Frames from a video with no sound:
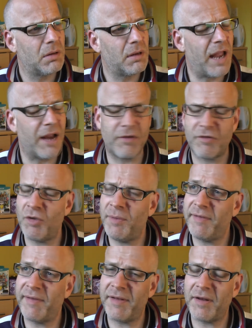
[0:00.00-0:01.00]
Yeah, because Super
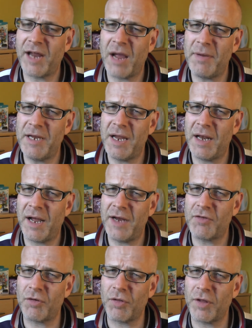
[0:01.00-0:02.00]
Nintendo came a year
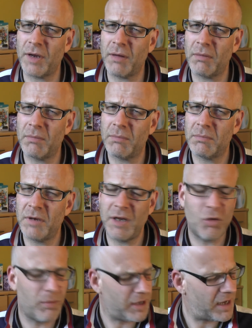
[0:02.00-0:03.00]
later, I think. Did
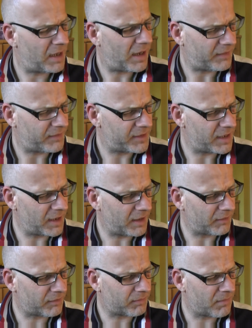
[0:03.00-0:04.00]
it come a year later than the
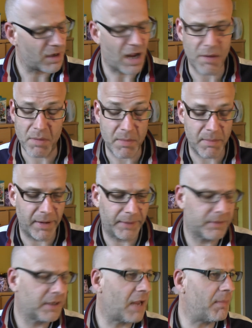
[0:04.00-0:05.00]
Lynx? Can't remember.
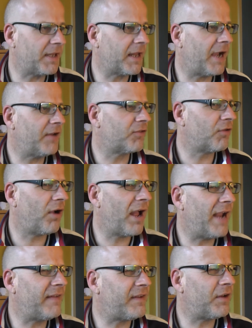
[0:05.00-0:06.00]
Get me dates right.
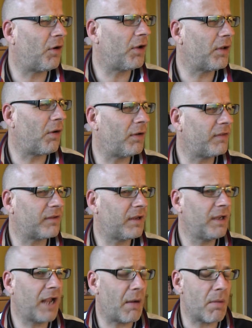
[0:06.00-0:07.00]
89,
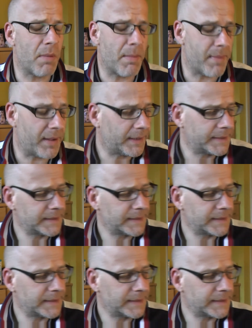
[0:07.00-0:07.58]
90. Can't remember.